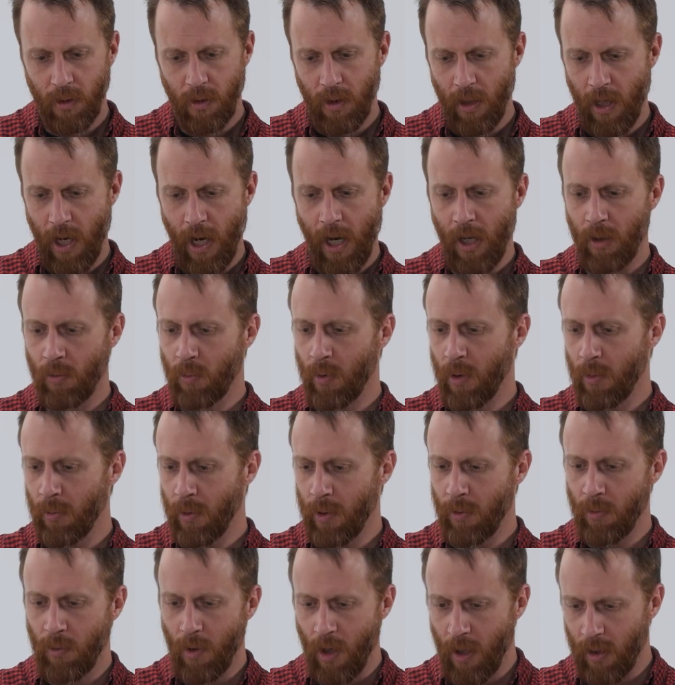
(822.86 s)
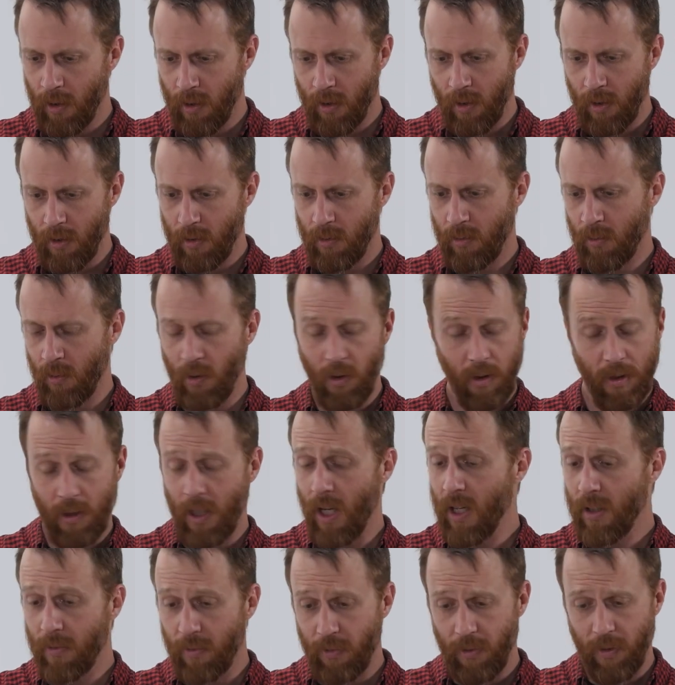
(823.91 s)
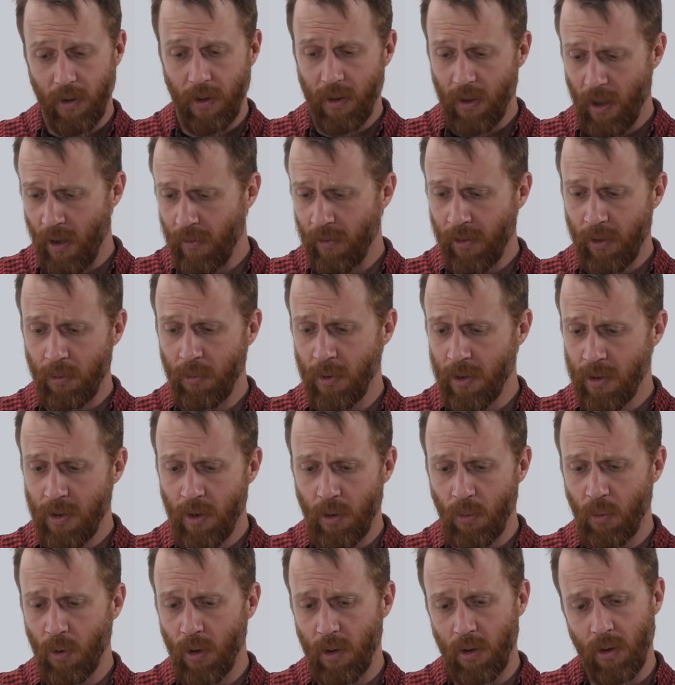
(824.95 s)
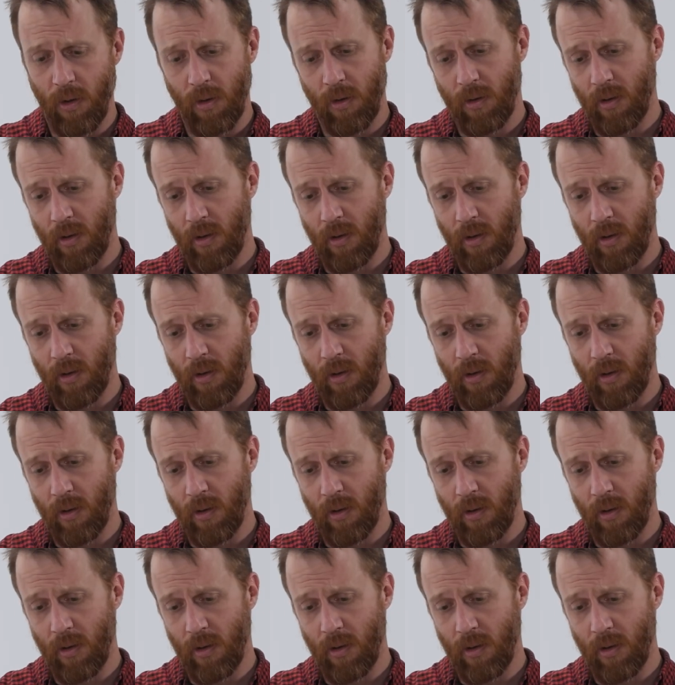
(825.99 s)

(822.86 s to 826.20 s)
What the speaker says: and when we run kind of everything we do, we're